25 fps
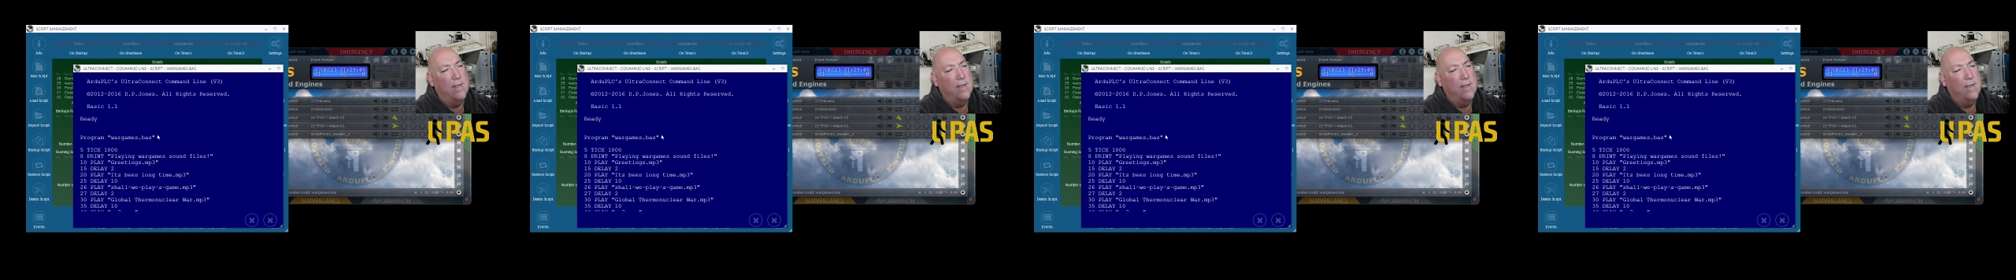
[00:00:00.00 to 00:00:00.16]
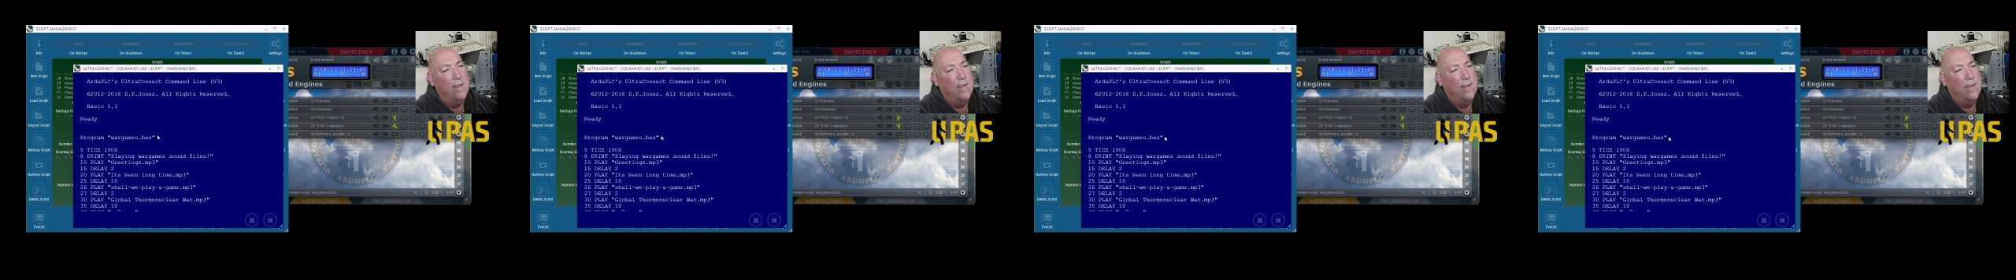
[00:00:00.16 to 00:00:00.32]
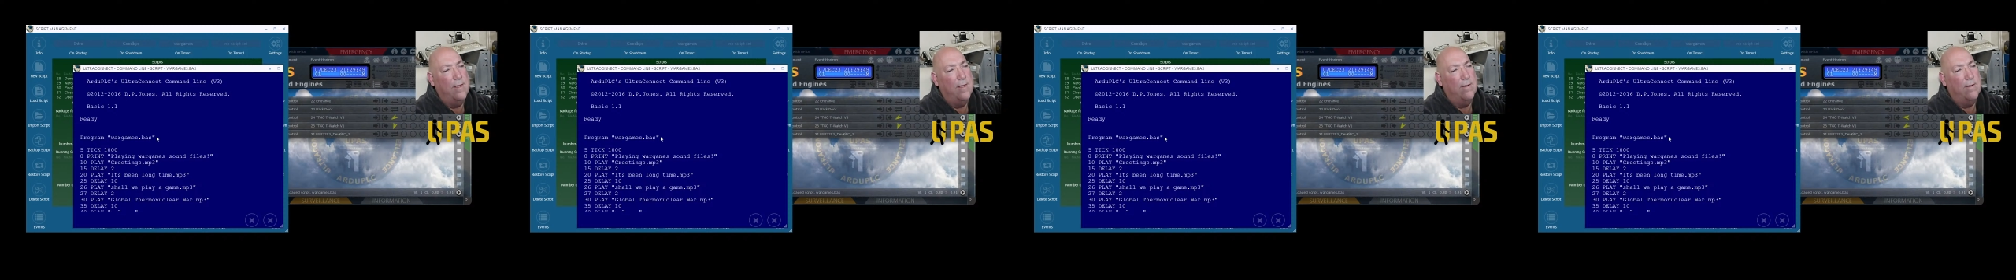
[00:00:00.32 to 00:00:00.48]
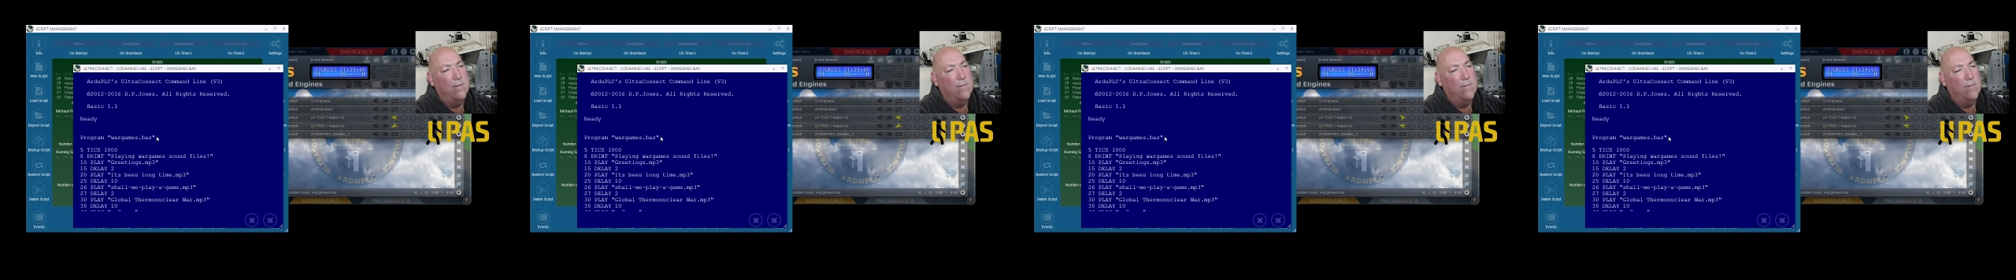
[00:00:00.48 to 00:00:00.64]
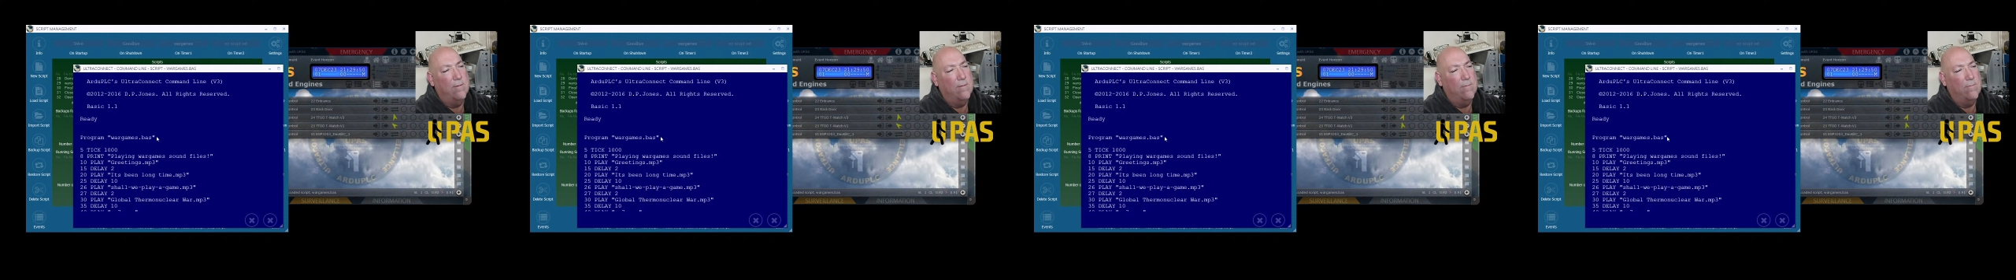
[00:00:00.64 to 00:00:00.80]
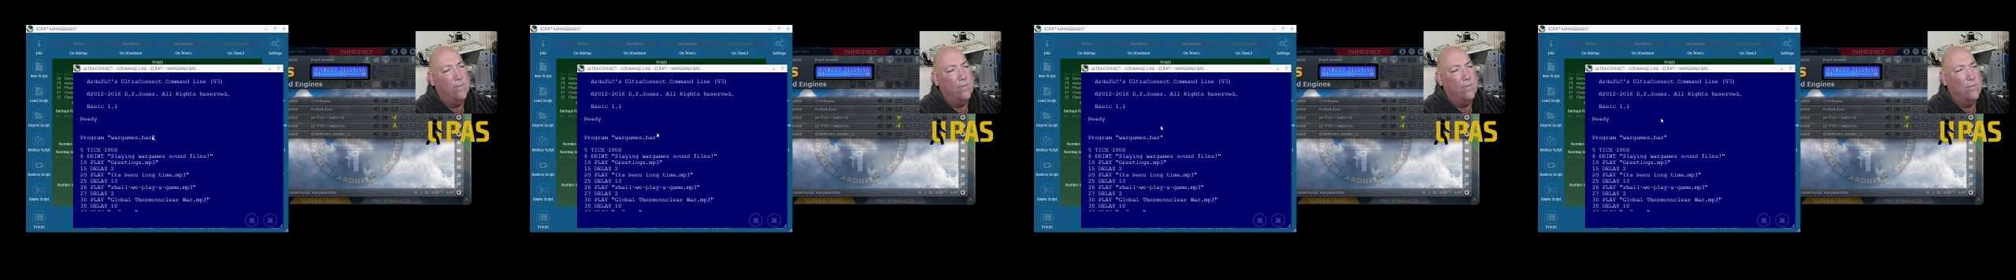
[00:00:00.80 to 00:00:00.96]
It
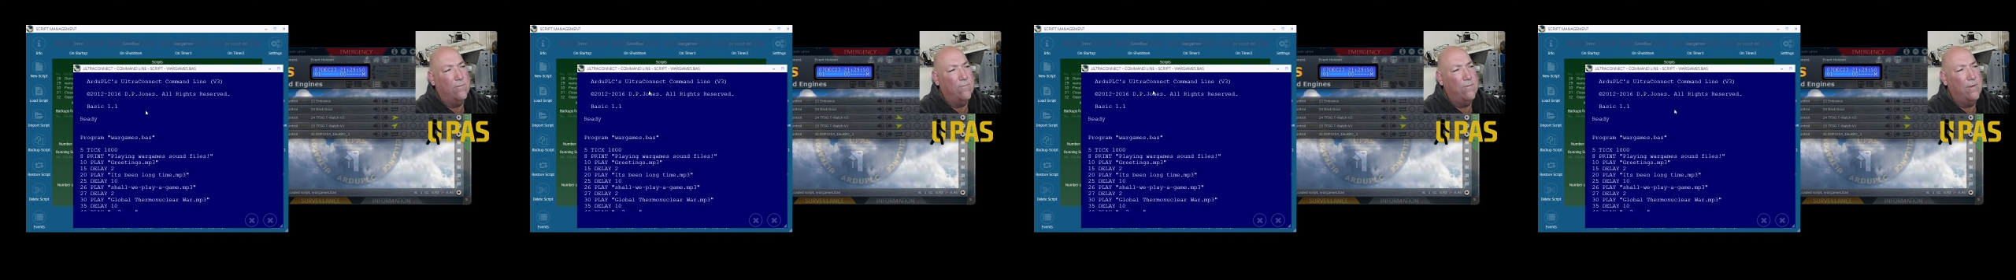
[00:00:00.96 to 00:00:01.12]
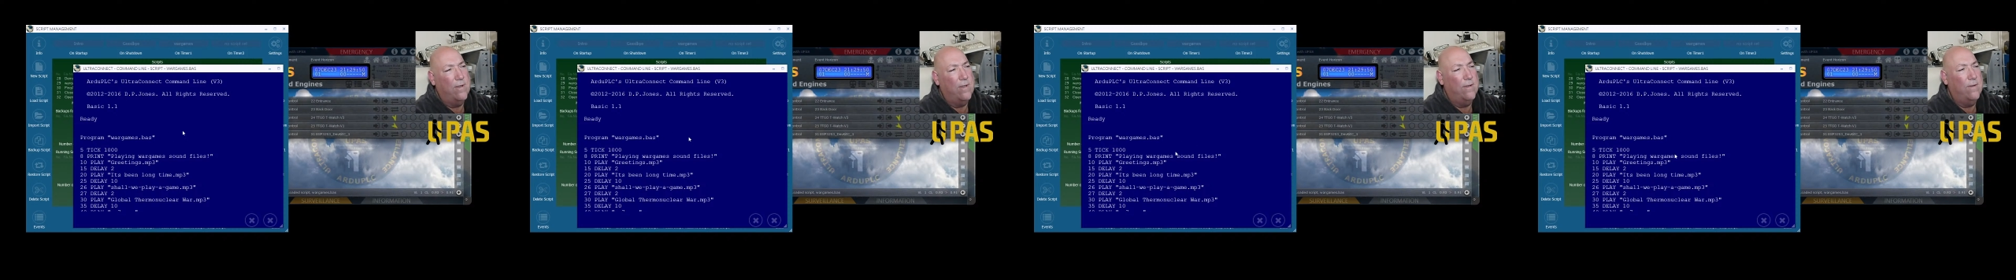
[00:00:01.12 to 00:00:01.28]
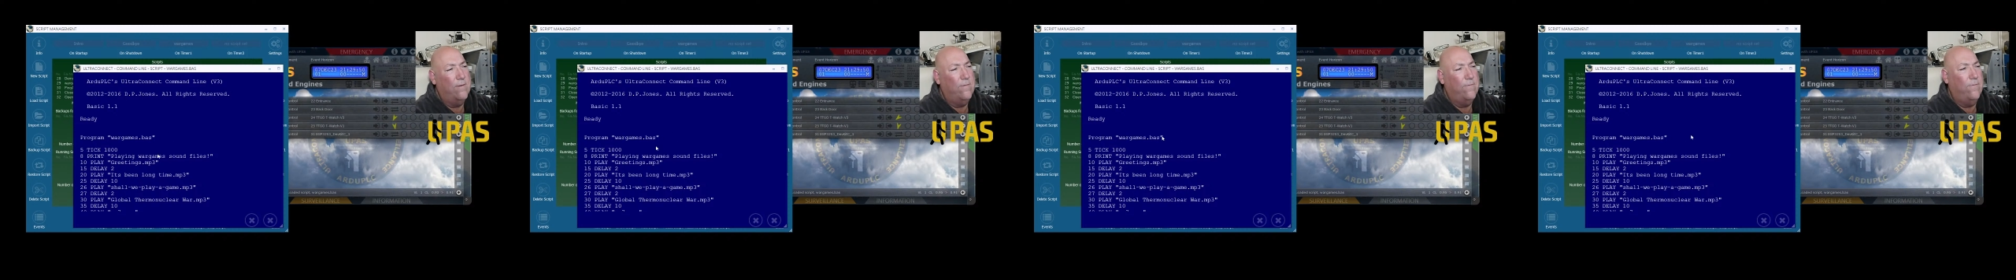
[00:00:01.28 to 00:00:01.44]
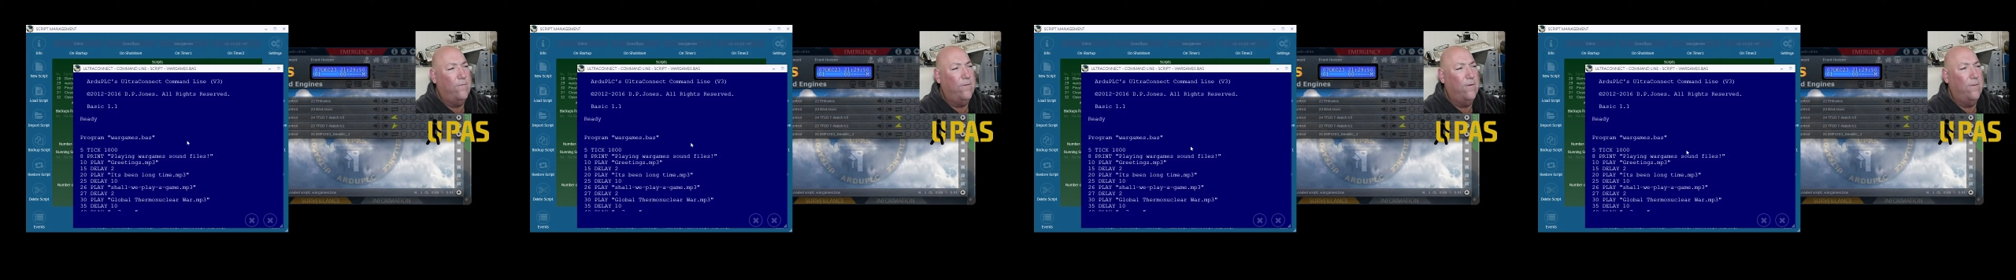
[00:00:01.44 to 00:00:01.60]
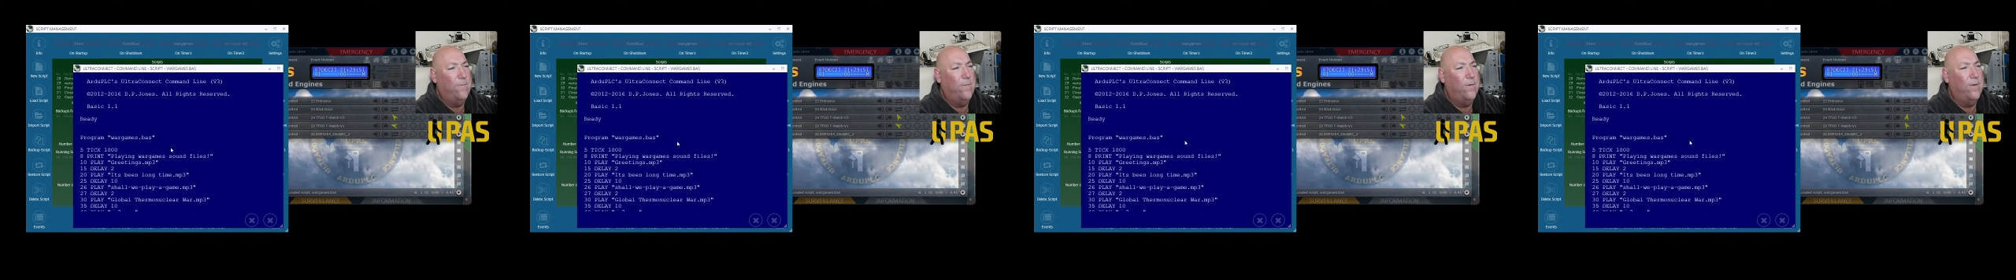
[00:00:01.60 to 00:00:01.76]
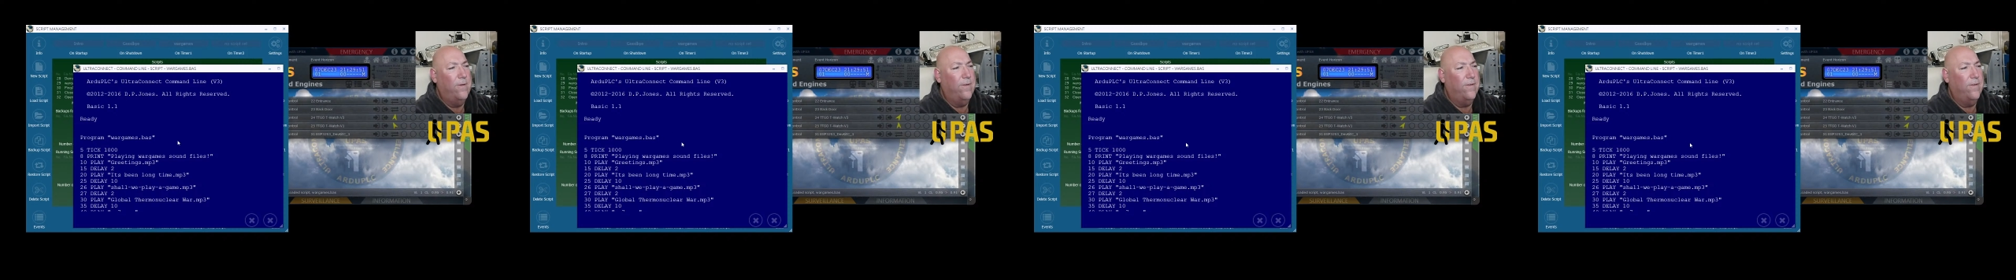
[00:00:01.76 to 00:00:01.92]
was written
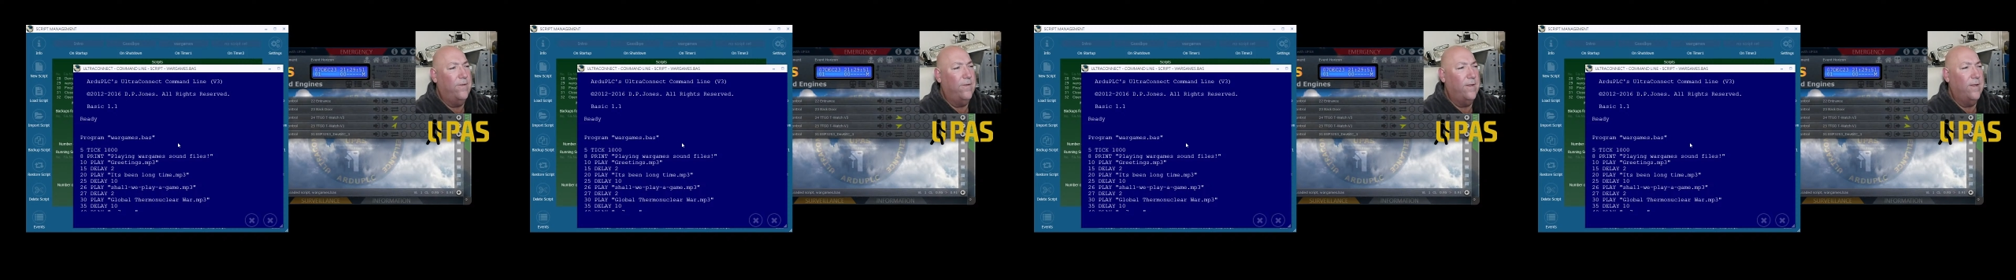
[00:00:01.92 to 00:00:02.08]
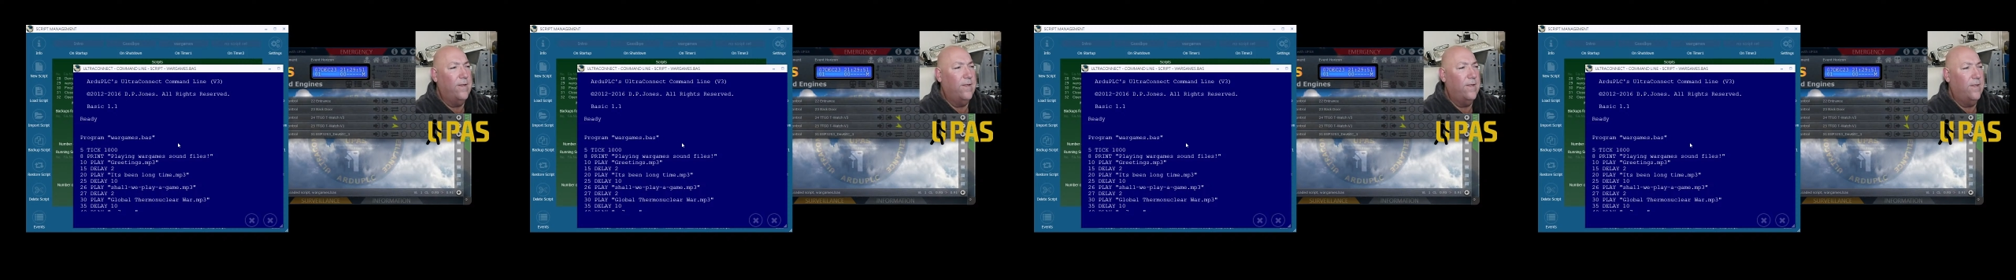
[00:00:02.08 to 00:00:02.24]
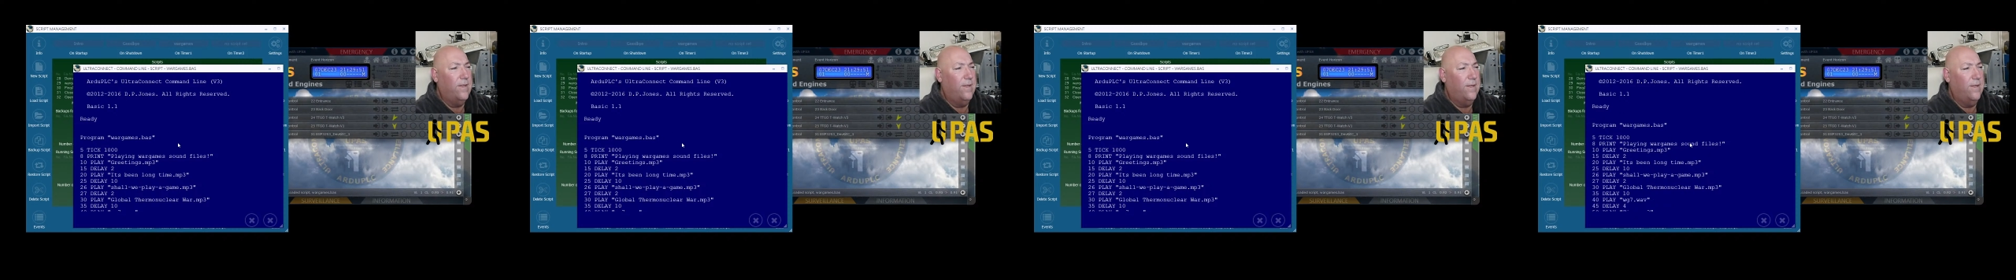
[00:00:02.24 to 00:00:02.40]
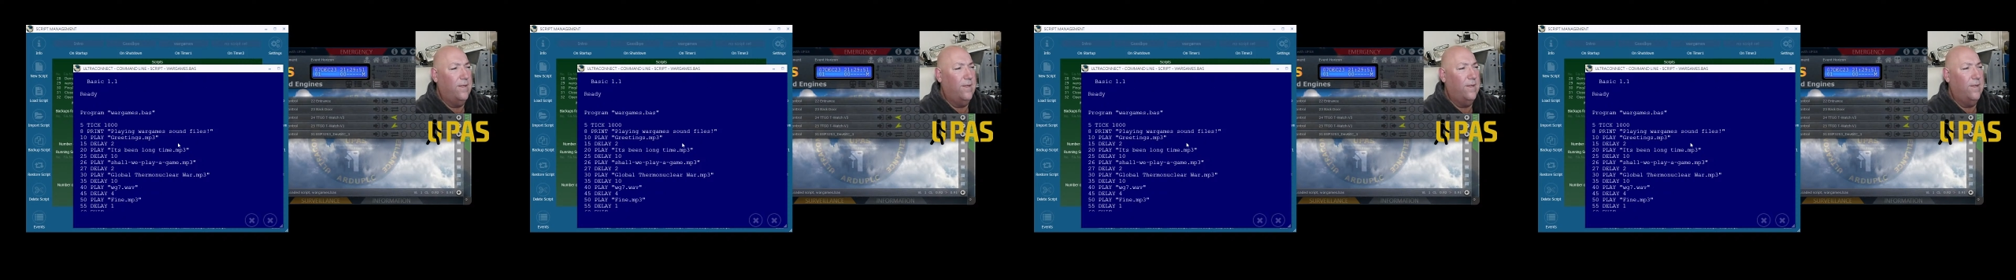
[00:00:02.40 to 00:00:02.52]
from nothing,